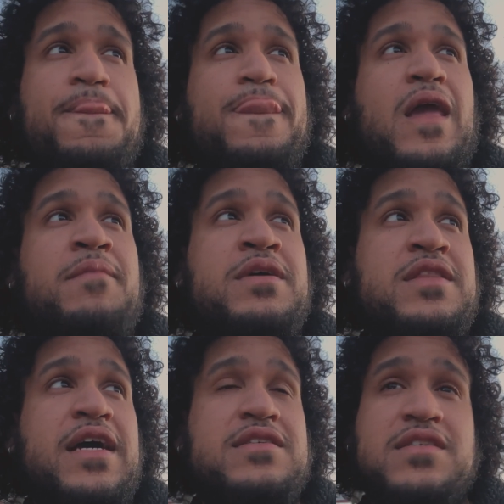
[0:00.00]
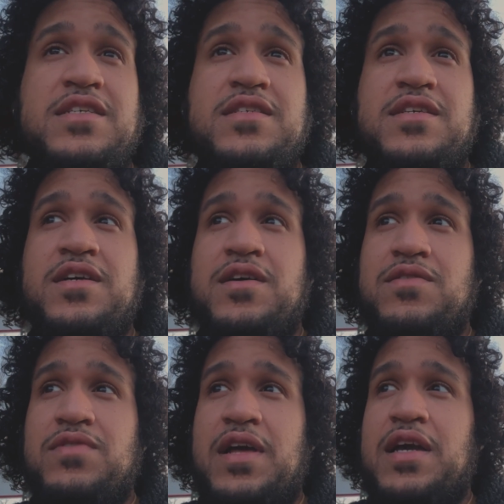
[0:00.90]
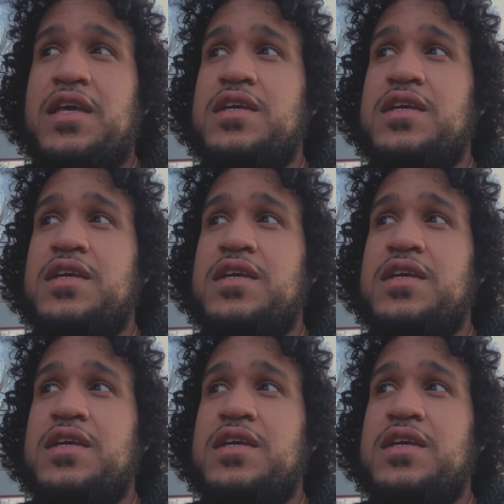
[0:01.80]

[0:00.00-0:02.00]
I'm in that season of like